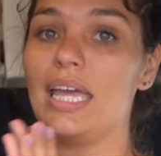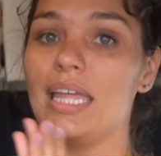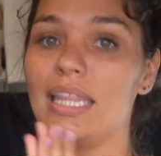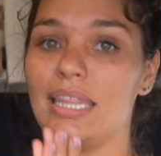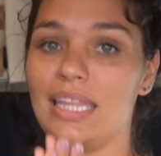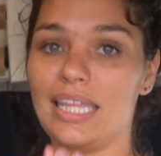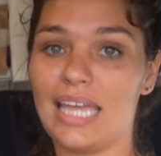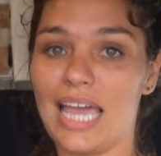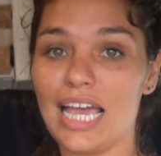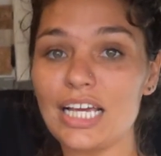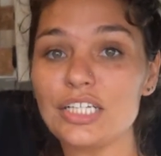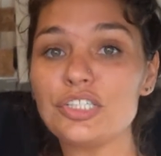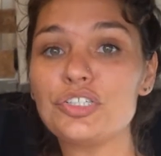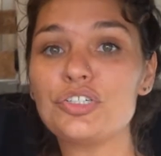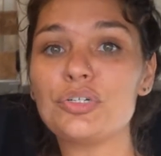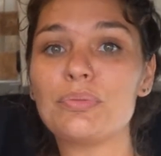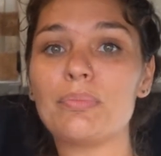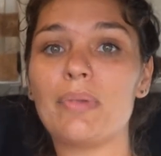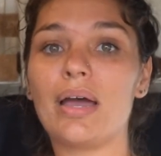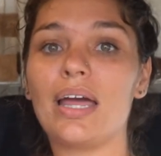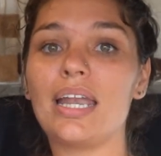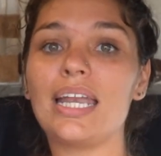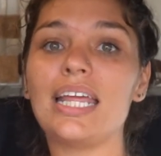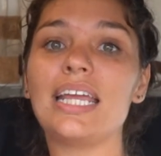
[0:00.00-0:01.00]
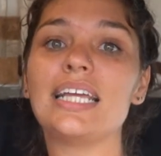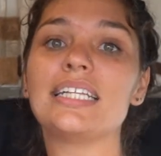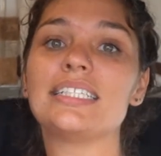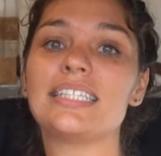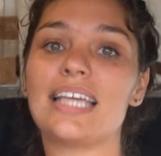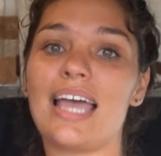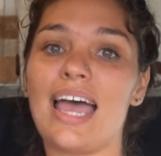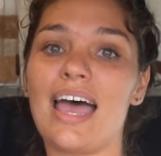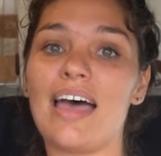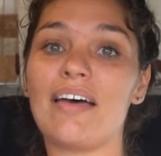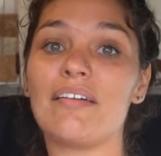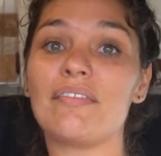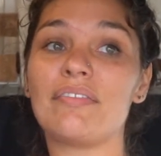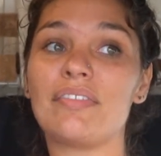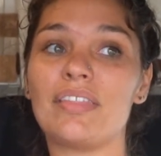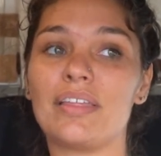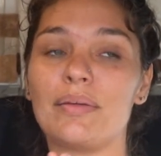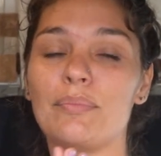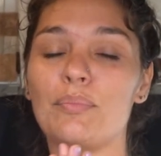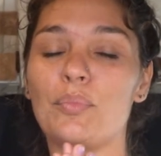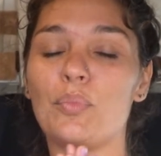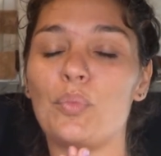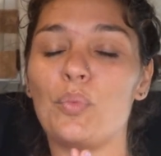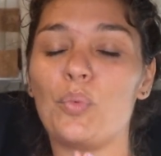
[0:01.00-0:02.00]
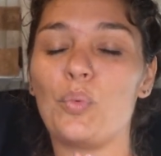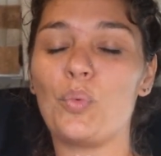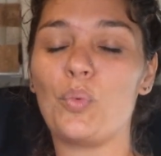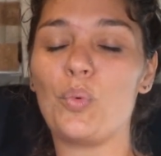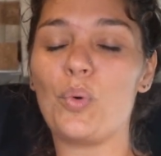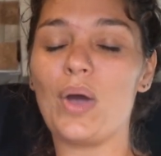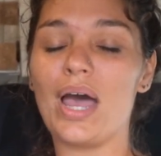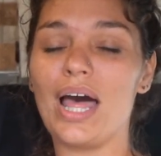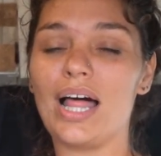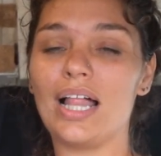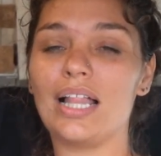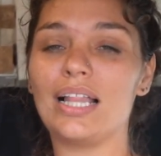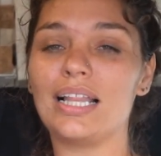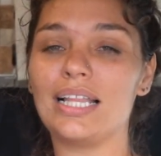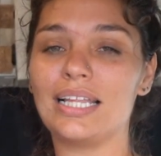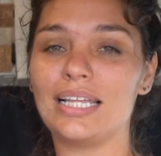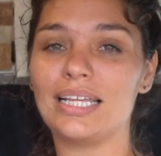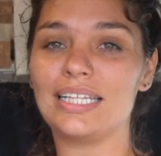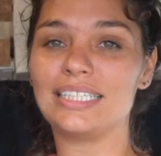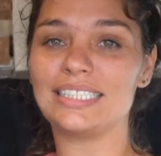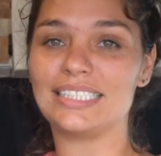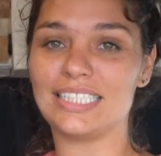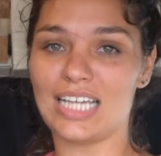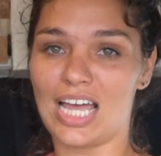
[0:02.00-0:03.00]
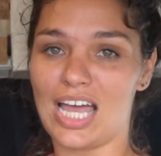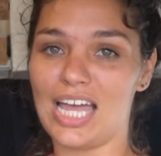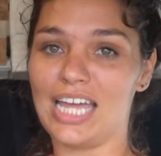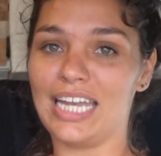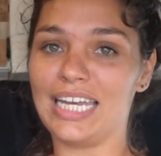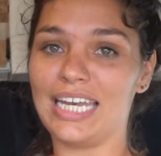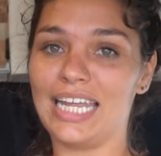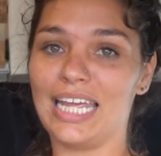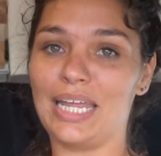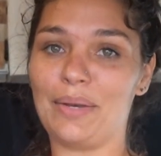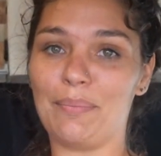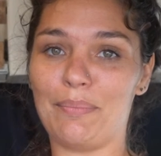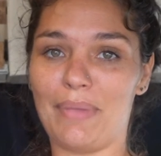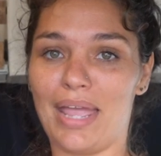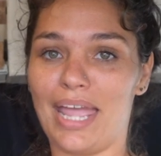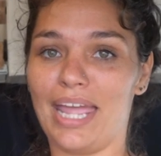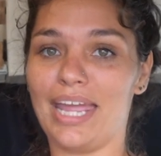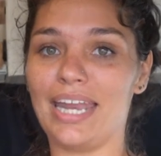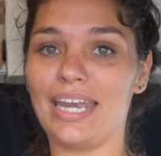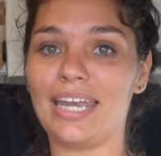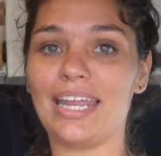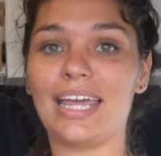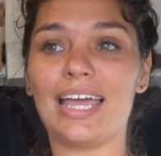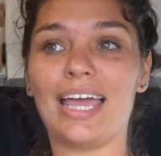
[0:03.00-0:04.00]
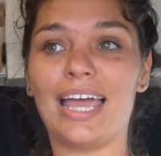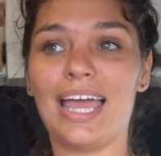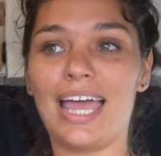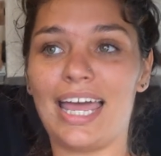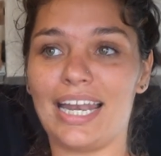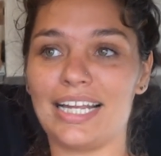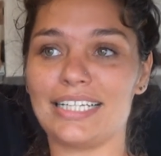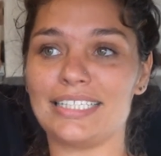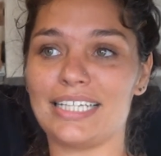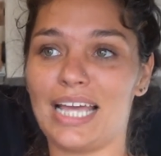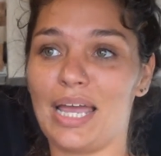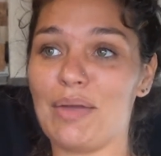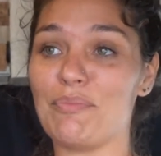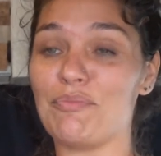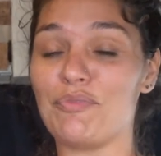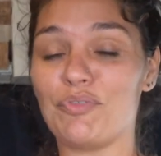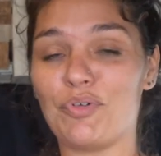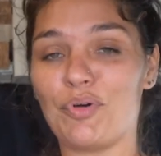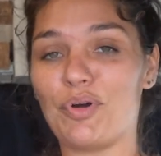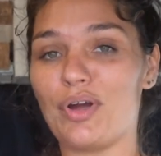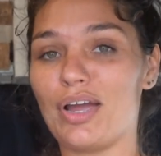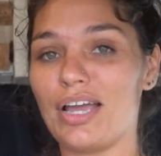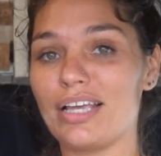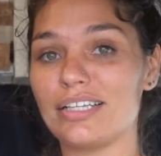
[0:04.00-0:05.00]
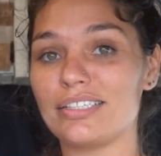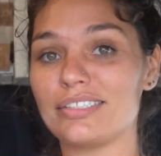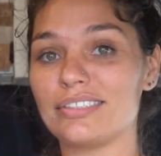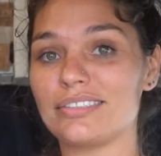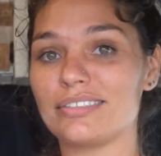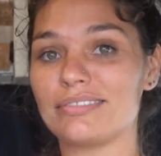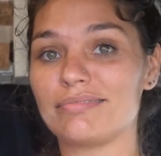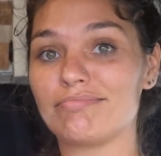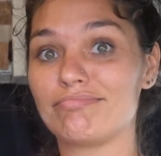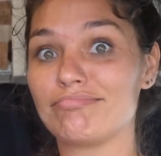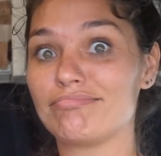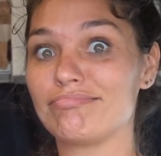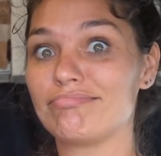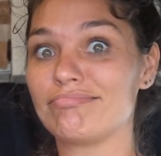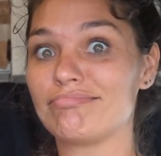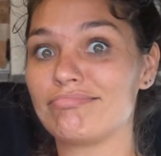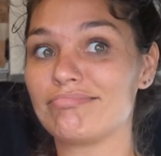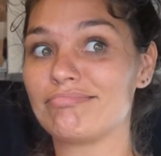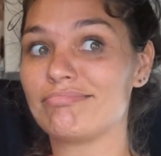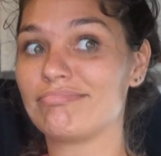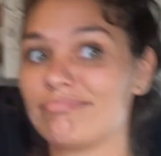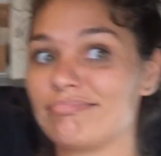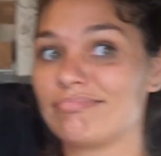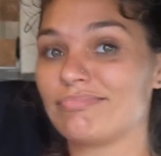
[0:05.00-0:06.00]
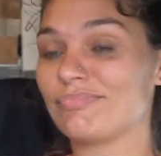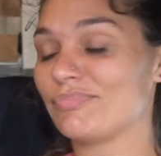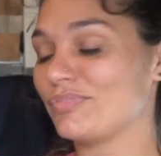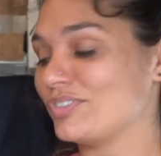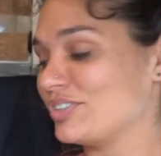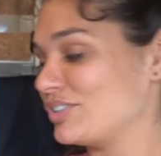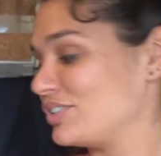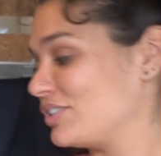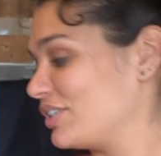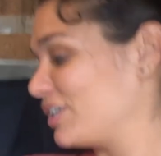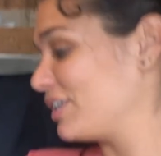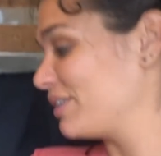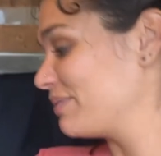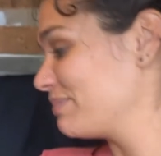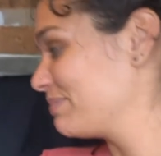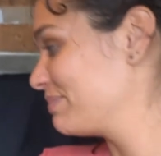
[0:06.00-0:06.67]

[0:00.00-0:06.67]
the extra money to have them well done and made ahead of time for us, for sure.